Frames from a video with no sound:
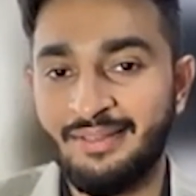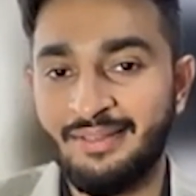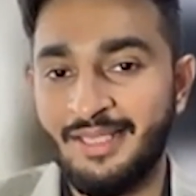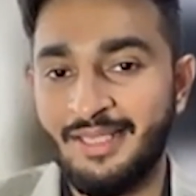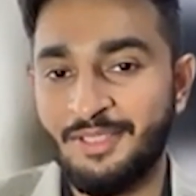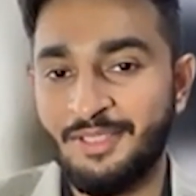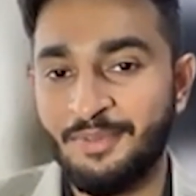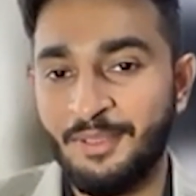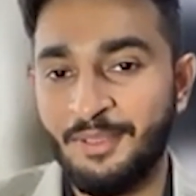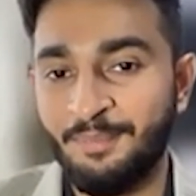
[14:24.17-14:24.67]
and
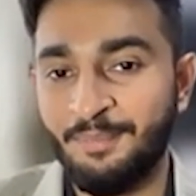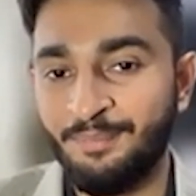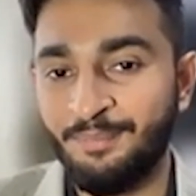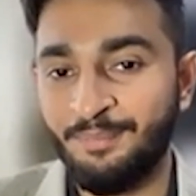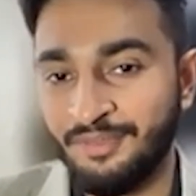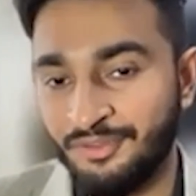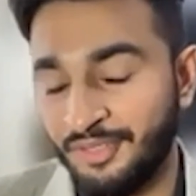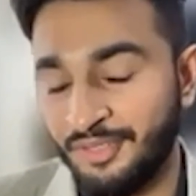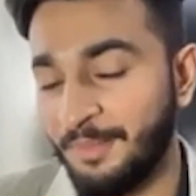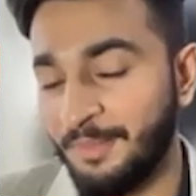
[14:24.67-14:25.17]
it has been a
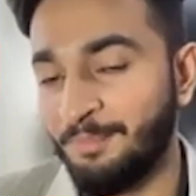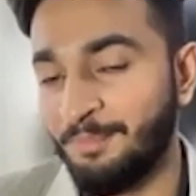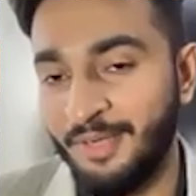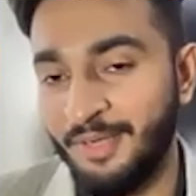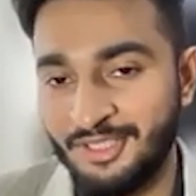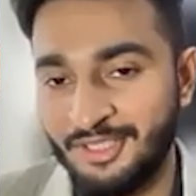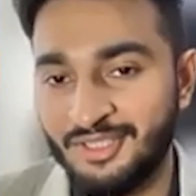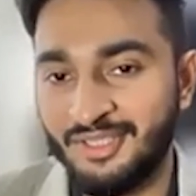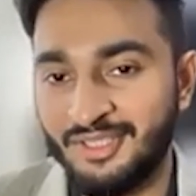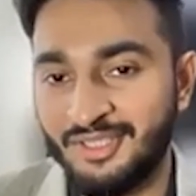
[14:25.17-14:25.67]
great
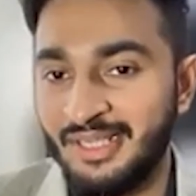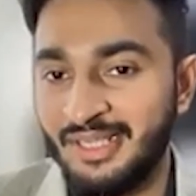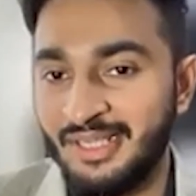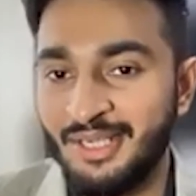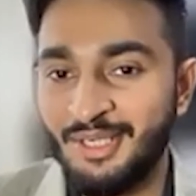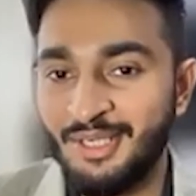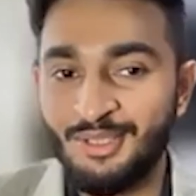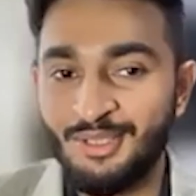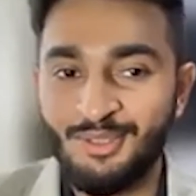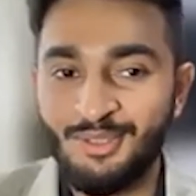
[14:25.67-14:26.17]
pleasure
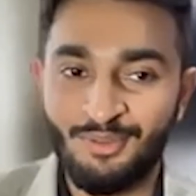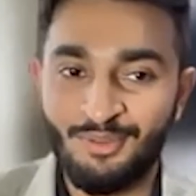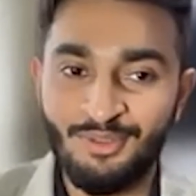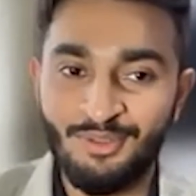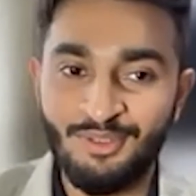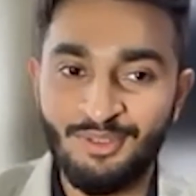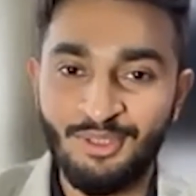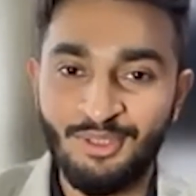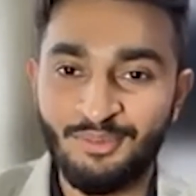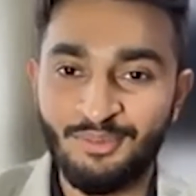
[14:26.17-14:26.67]

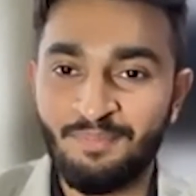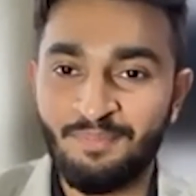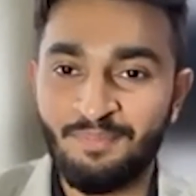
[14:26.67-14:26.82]
talking to you.